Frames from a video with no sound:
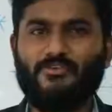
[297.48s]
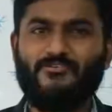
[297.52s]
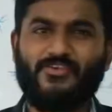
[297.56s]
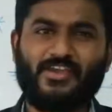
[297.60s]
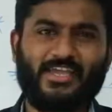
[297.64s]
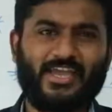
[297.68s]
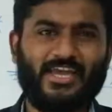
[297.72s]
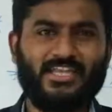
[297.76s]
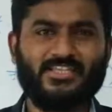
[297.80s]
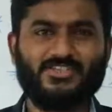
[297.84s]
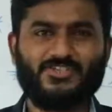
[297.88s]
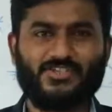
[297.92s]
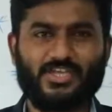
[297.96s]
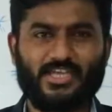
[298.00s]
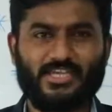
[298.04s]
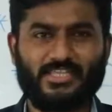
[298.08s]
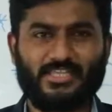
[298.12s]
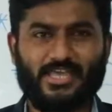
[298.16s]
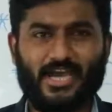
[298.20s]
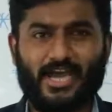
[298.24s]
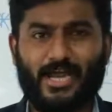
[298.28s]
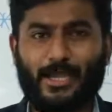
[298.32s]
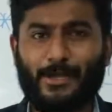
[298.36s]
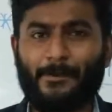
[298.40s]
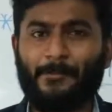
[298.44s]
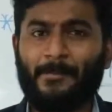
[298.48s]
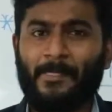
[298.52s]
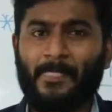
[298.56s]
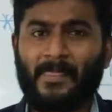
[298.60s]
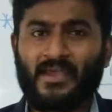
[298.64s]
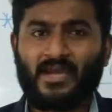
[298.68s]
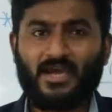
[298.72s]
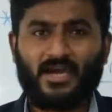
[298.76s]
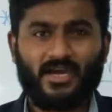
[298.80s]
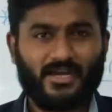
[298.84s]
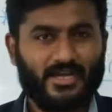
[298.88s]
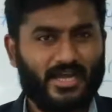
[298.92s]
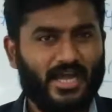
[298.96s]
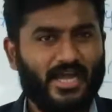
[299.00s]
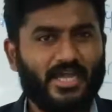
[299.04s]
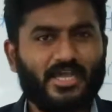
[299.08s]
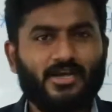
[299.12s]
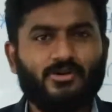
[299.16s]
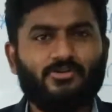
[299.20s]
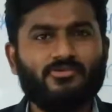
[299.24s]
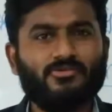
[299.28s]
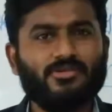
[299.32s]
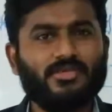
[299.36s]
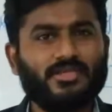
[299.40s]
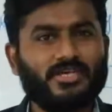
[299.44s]
we can say that
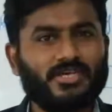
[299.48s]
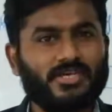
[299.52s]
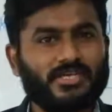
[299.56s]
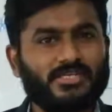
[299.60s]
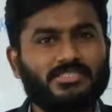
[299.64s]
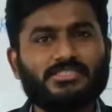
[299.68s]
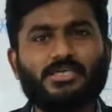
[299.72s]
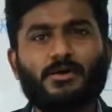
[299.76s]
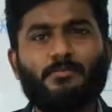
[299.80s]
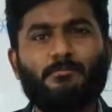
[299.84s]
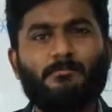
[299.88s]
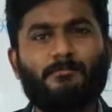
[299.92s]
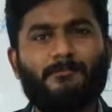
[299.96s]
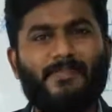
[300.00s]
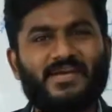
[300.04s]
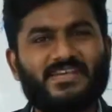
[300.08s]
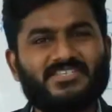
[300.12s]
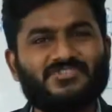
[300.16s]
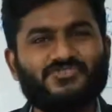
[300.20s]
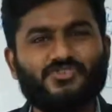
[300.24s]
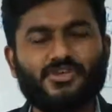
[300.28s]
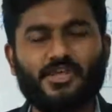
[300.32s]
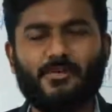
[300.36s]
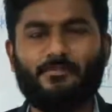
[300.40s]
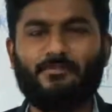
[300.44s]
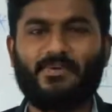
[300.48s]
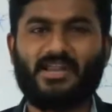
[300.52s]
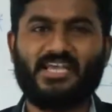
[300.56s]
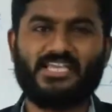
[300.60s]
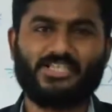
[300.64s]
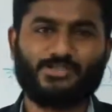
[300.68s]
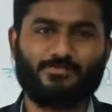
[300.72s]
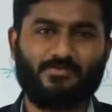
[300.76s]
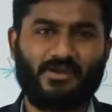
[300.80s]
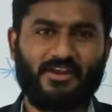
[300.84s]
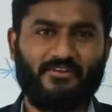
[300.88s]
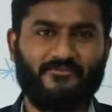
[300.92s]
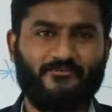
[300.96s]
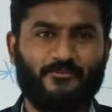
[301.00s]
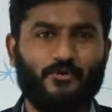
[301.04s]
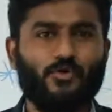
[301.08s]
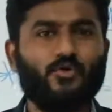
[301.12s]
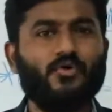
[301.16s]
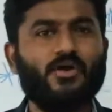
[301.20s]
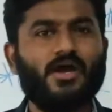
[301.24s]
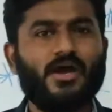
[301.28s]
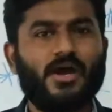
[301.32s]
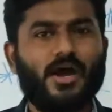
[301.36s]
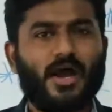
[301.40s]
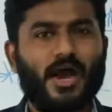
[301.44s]
rayon is a best replacement
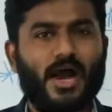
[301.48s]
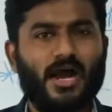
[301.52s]
for